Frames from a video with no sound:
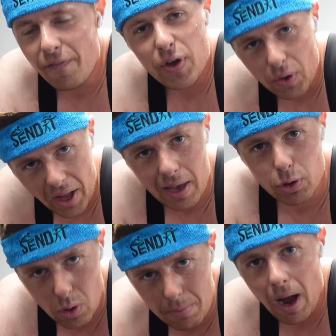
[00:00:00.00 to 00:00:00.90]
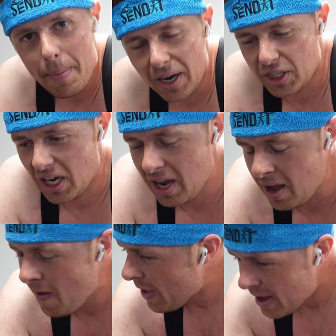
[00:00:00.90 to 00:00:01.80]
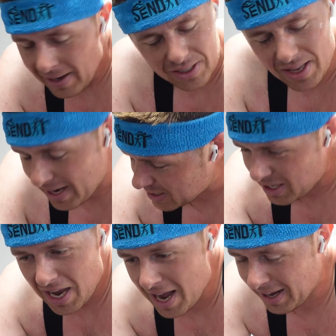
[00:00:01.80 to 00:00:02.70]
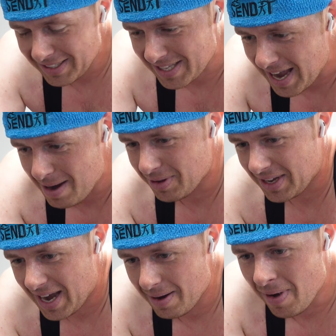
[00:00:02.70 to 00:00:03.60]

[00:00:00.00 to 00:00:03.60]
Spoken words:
Feel like it was within my ability. So that's the aim of the game.